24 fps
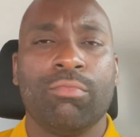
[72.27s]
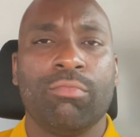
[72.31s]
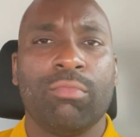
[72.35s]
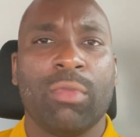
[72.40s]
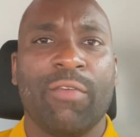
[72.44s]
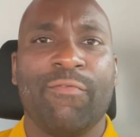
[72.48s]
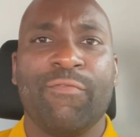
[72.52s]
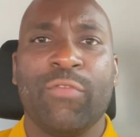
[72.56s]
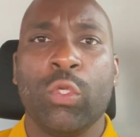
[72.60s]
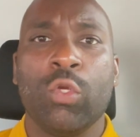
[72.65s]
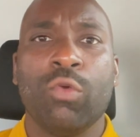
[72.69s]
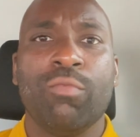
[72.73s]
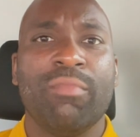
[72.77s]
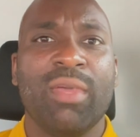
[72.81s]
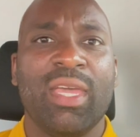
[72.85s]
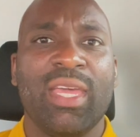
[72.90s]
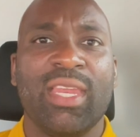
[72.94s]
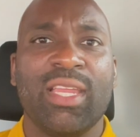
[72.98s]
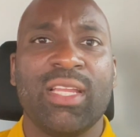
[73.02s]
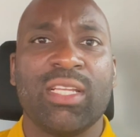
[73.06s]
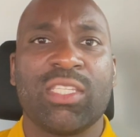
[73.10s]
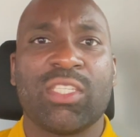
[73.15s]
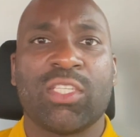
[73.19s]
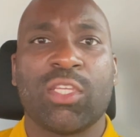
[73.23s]
a few
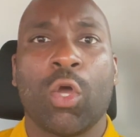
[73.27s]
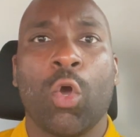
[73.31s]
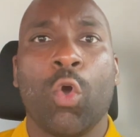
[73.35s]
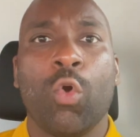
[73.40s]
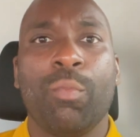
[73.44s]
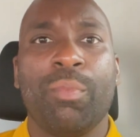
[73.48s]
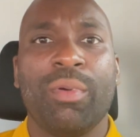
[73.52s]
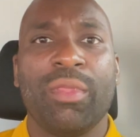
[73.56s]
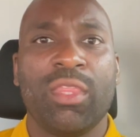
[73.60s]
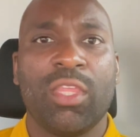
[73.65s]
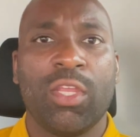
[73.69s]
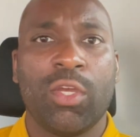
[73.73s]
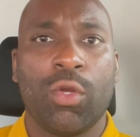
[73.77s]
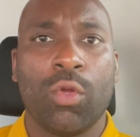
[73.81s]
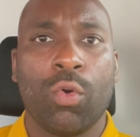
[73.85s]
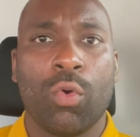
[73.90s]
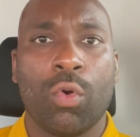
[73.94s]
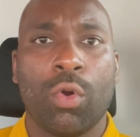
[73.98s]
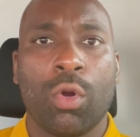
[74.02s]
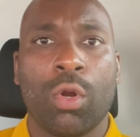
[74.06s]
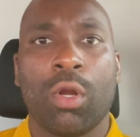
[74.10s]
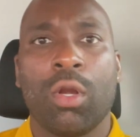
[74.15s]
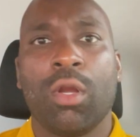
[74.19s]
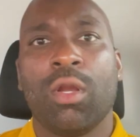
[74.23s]
minutes, opened the
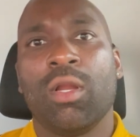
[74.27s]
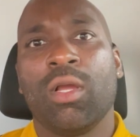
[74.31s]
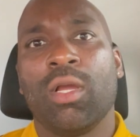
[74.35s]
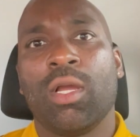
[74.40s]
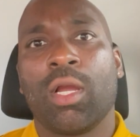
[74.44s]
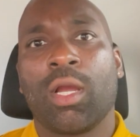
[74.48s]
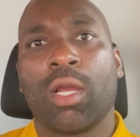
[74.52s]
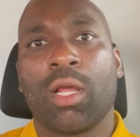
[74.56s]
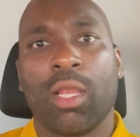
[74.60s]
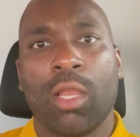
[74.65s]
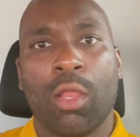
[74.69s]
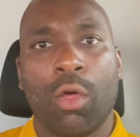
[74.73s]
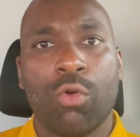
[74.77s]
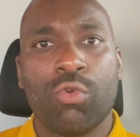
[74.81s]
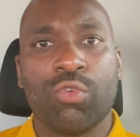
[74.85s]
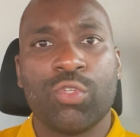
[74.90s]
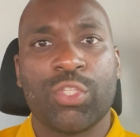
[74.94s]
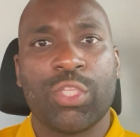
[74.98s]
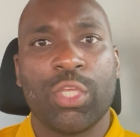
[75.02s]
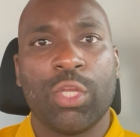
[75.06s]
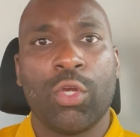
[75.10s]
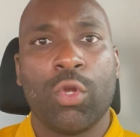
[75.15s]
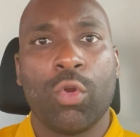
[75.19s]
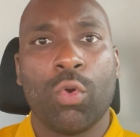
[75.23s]
door,
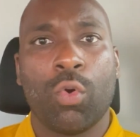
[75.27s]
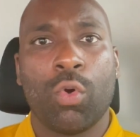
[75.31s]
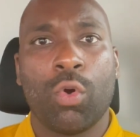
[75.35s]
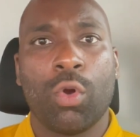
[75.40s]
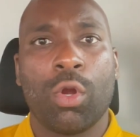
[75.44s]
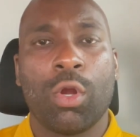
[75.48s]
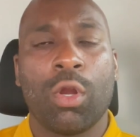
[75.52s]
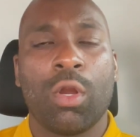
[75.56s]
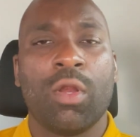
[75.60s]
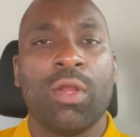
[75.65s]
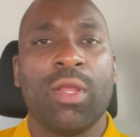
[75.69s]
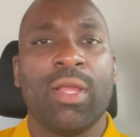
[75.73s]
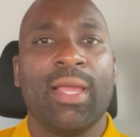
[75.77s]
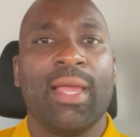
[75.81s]
closed the door,